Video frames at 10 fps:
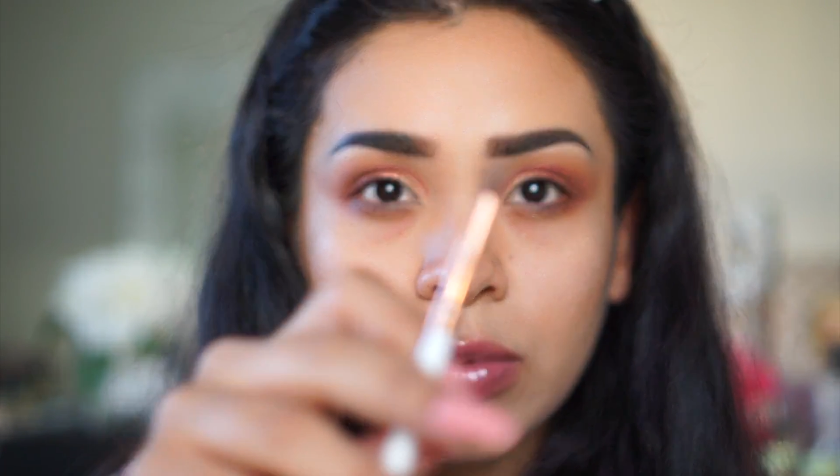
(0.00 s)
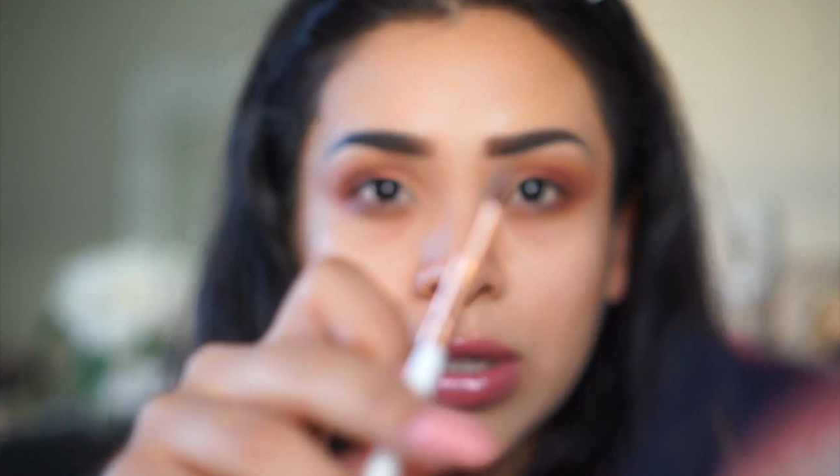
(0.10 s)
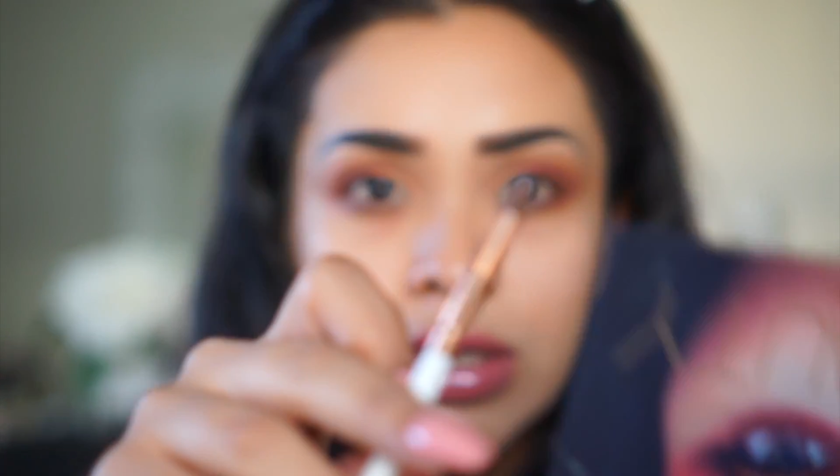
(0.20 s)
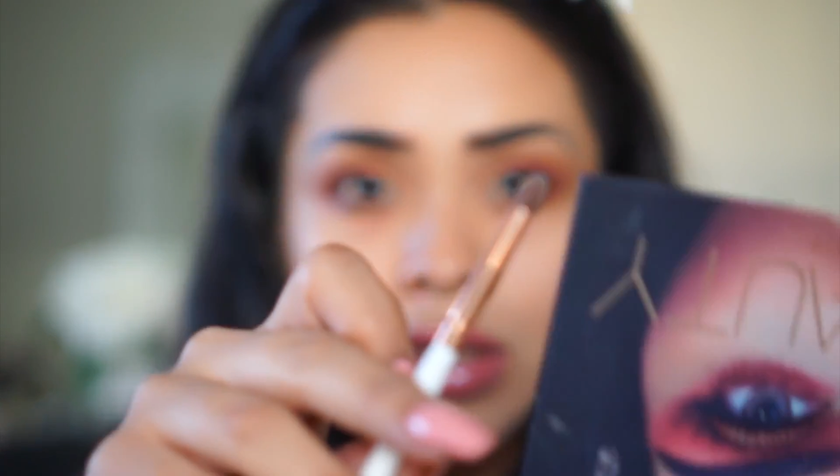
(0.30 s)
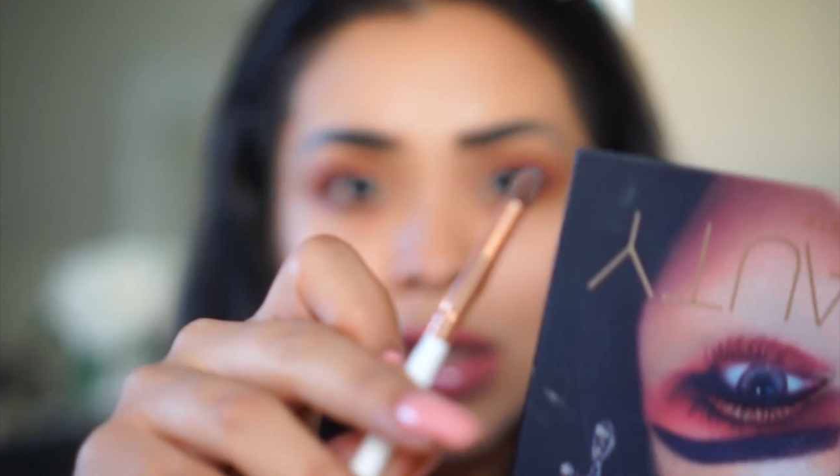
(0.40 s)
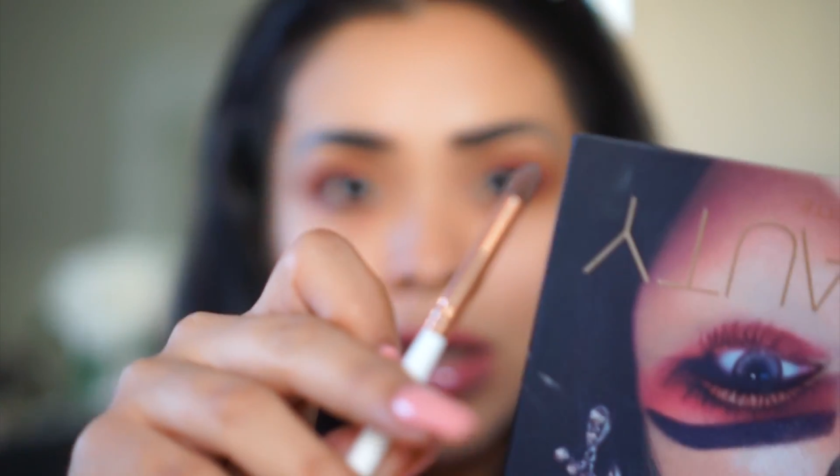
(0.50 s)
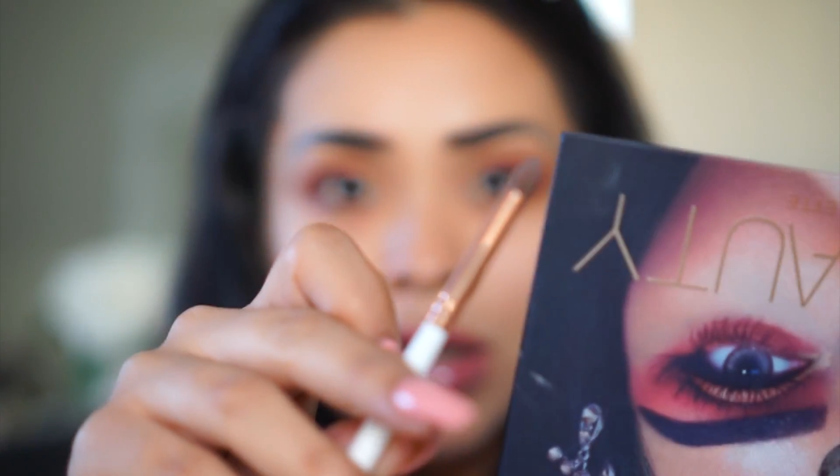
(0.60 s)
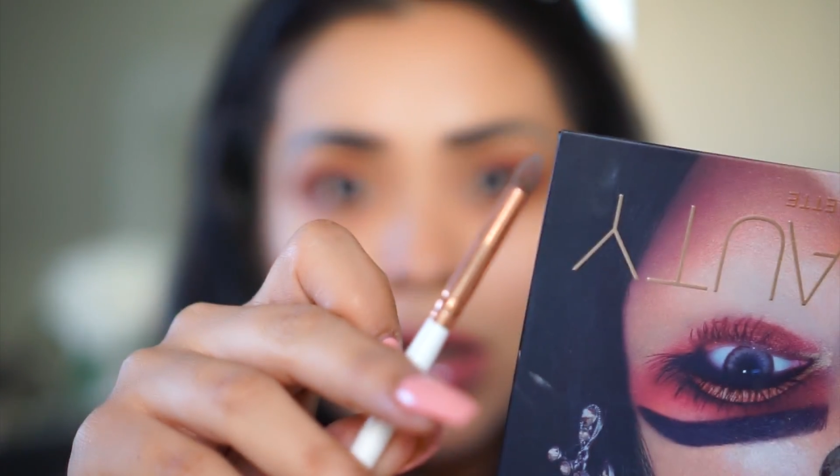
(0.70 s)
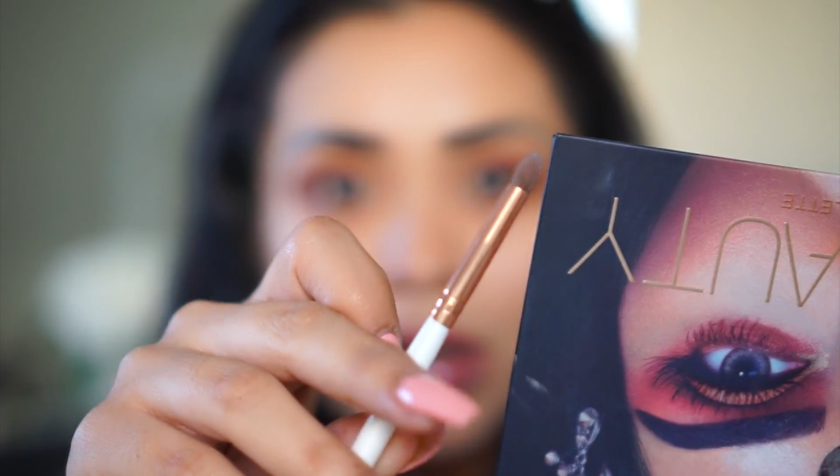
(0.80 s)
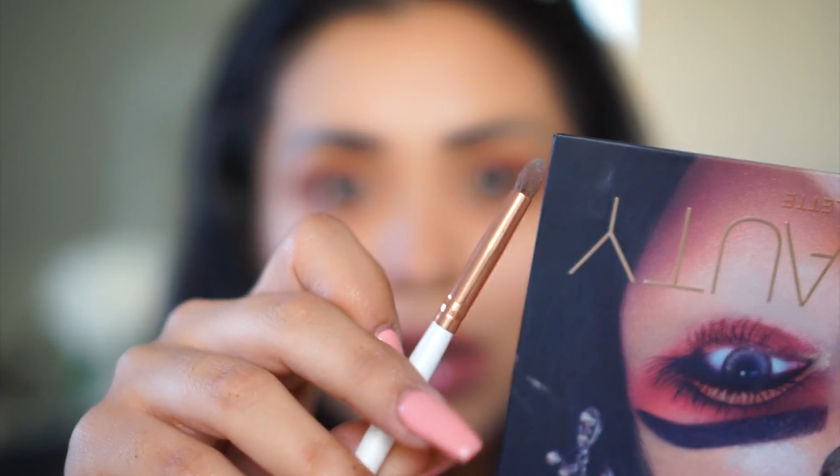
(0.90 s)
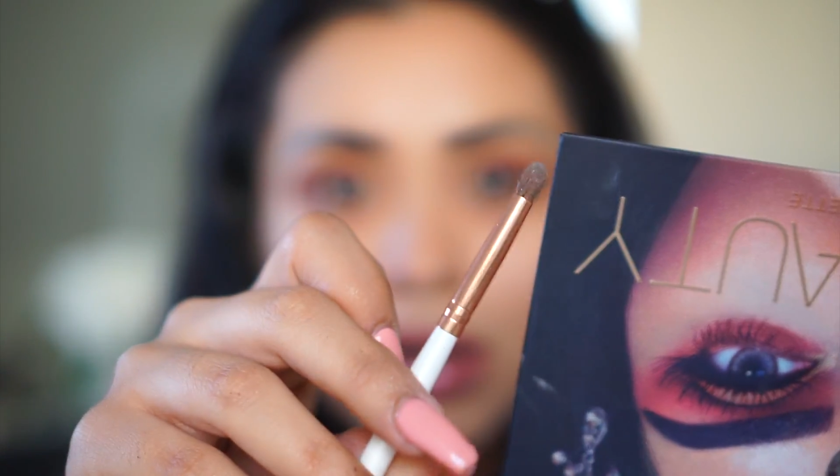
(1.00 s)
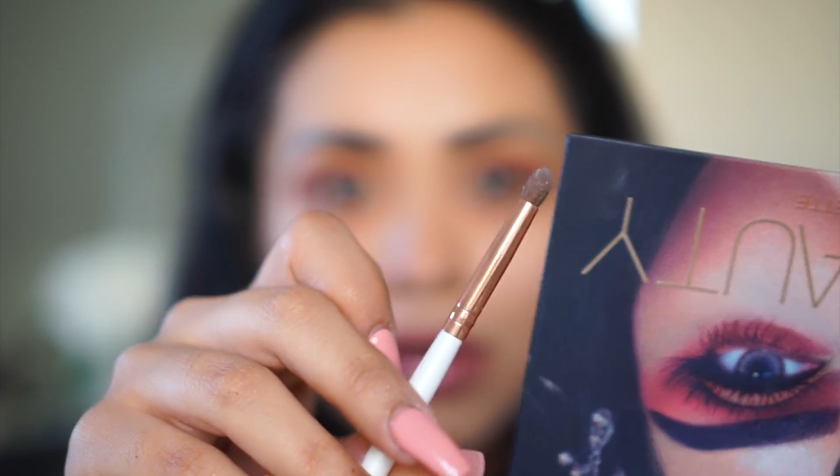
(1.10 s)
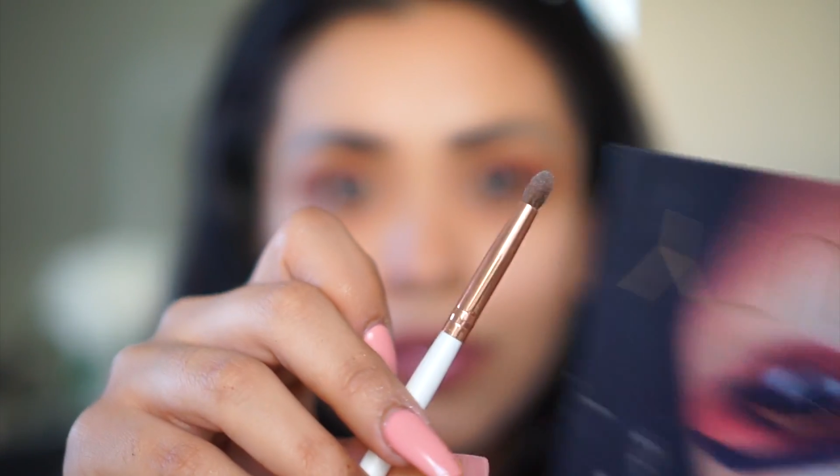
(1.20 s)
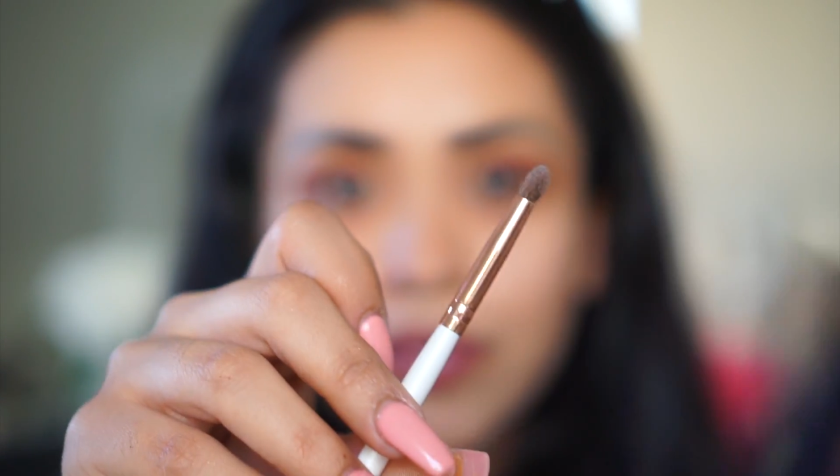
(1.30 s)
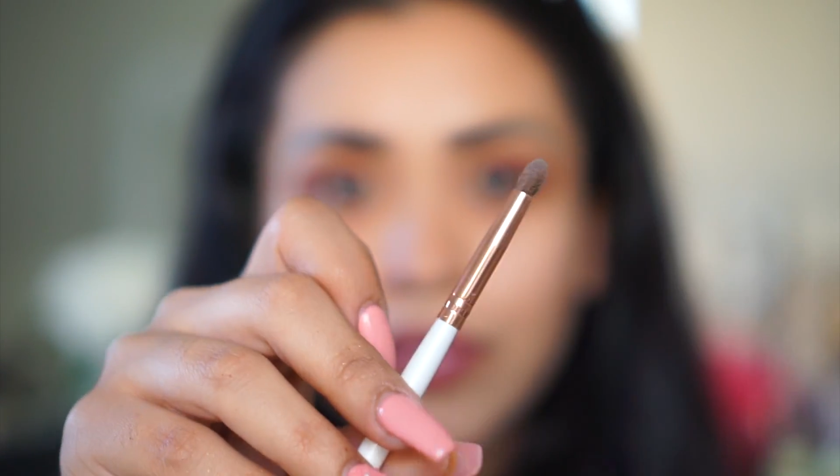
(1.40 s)
brush. And I'm
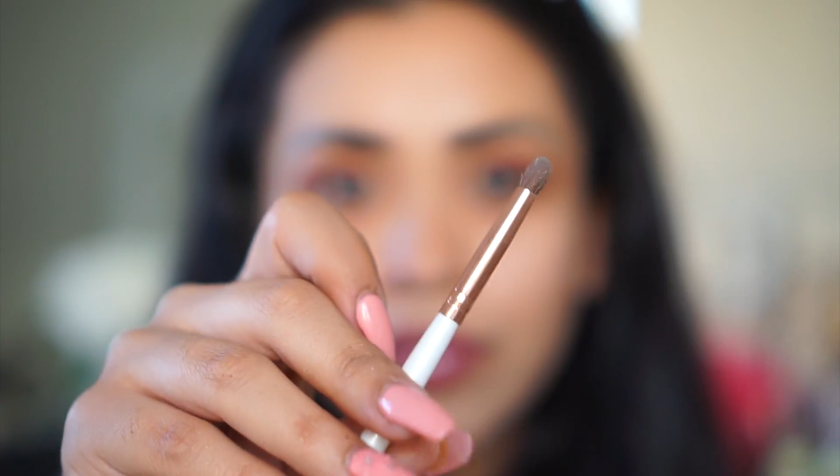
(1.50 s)
gonna get the